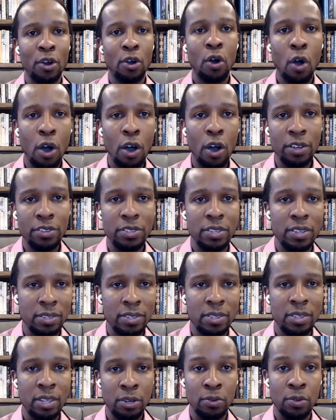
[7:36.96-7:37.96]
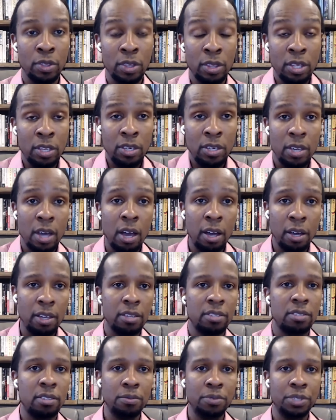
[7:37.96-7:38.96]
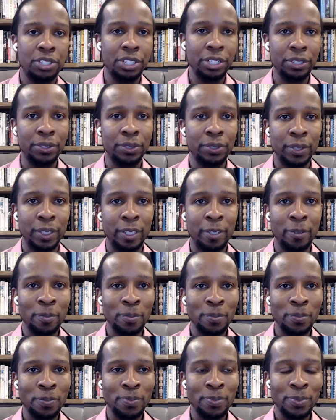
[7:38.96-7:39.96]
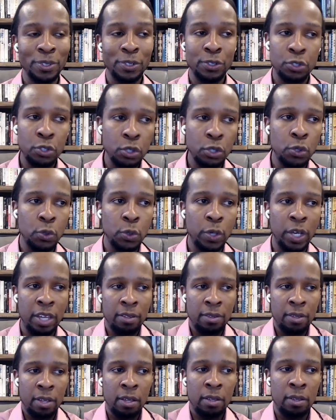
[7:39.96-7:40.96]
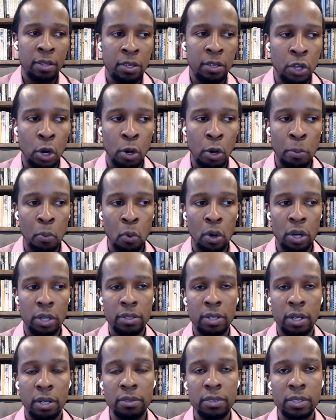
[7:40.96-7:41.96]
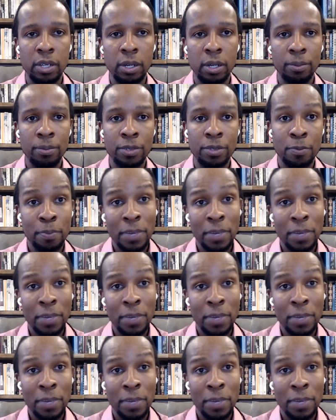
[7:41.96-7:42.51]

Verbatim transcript: causes the, the youngest of children to, in, in you know, more adult terms,